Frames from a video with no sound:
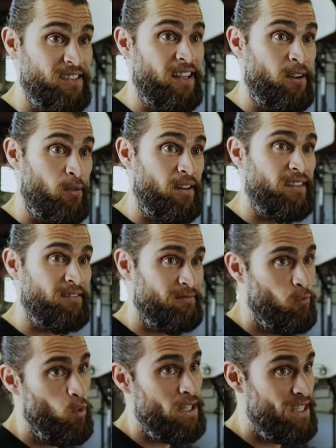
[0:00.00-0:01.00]
Ow,
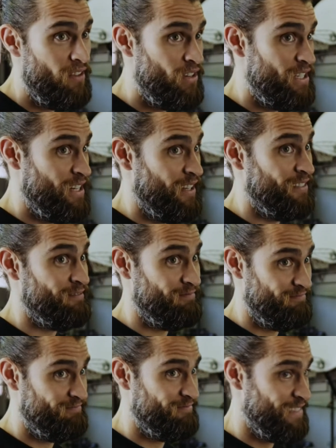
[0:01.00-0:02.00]
179.
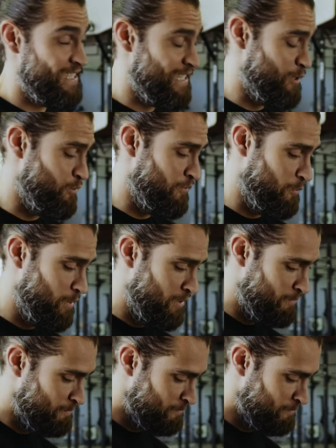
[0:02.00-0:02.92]
That's low for me.